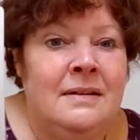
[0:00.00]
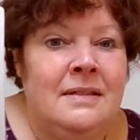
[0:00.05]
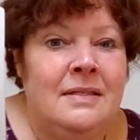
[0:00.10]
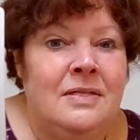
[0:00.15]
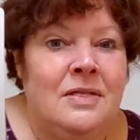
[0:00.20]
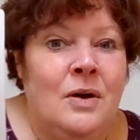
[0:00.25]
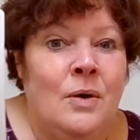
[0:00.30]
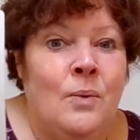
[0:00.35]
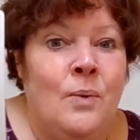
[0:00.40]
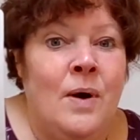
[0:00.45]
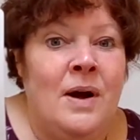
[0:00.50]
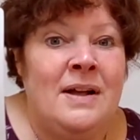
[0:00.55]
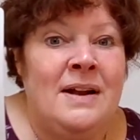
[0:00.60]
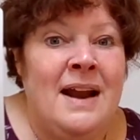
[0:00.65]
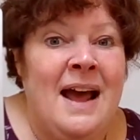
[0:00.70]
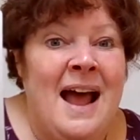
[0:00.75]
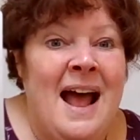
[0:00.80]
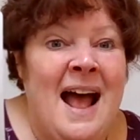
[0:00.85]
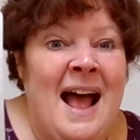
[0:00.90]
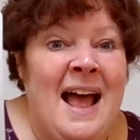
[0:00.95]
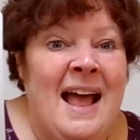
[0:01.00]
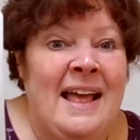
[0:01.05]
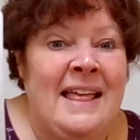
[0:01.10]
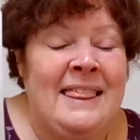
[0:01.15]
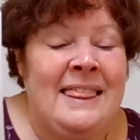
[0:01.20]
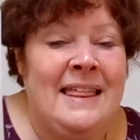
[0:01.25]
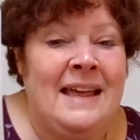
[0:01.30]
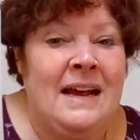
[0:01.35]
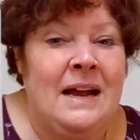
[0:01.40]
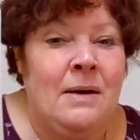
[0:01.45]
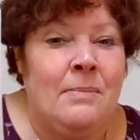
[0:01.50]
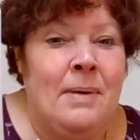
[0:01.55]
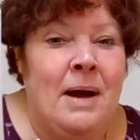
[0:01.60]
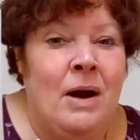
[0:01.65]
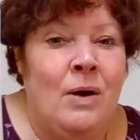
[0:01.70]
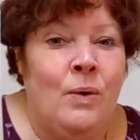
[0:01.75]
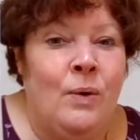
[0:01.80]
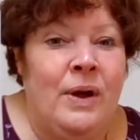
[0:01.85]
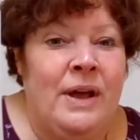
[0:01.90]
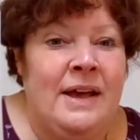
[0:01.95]
The one I think
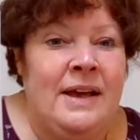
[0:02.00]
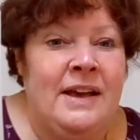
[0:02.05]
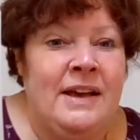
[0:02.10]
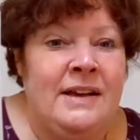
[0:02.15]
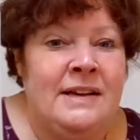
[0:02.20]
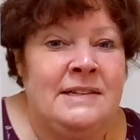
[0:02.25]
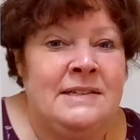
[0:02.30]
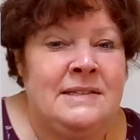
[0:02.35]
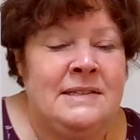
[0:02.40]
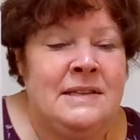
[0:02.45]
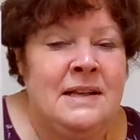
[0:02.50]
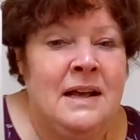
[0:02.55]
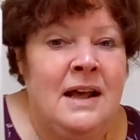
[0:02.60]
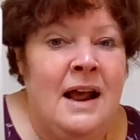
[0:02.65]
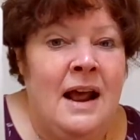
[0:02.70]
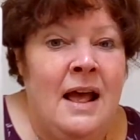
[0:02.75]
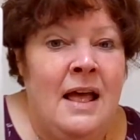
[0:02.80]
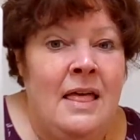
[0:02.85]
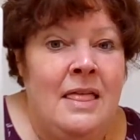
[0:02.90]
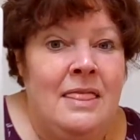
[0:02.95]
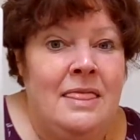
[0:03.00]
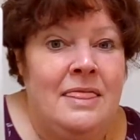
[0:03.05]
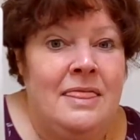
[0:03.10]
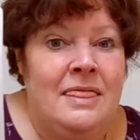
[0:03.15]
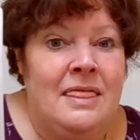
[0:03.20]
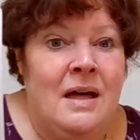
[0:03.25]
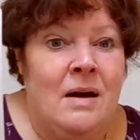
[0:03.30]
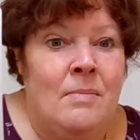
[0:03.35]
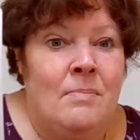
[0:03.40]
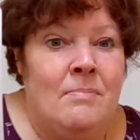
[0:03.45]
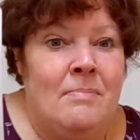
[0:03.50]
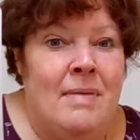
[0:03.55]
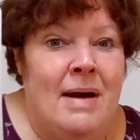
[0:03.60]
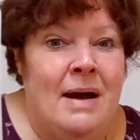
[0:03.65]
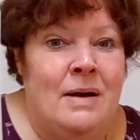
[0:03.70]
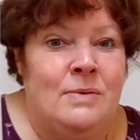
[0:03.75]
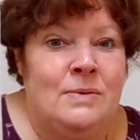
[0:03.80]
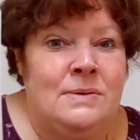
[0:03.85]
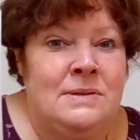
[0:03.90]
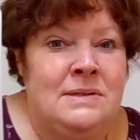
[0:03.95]
about is the
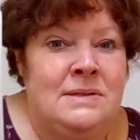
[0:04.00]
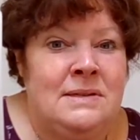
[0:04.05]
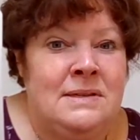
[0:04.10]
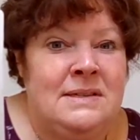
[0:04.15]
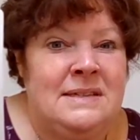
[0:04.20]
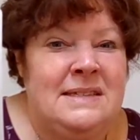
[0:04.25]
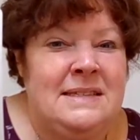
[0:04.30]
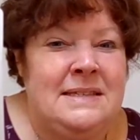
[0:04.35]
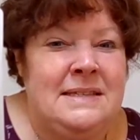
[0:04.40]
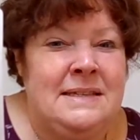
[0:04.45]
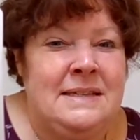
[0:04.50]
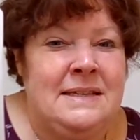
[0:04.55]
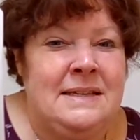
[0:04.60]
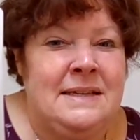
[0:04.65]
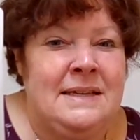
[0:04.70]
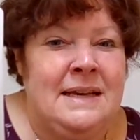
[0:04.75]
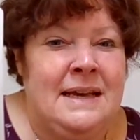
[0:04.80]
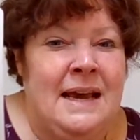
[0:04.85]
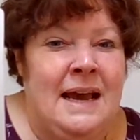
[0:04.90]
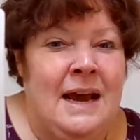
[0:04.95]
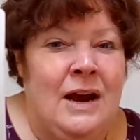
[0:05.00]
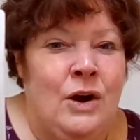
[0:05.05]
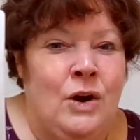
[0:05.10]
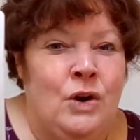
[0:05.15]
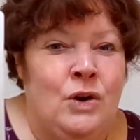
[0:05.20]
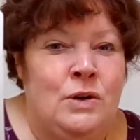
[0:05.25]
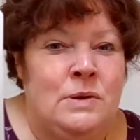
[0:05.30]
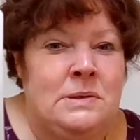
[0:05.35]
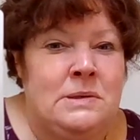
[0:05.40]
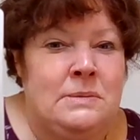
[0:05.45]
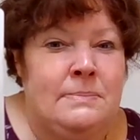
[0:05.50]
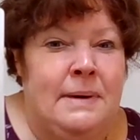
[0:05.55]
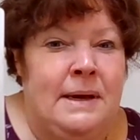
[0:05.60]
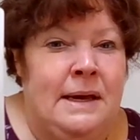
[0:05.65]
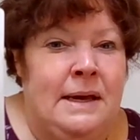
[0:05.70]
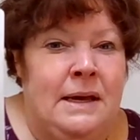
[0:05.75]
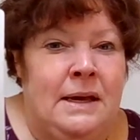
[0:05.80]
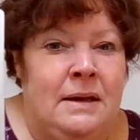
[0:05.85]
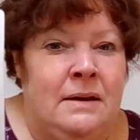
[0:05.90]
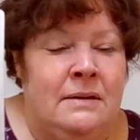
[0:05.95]
mouse scares
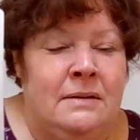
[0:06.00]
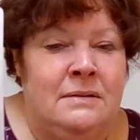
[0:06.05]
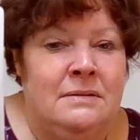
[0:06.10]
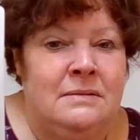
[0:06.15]
me.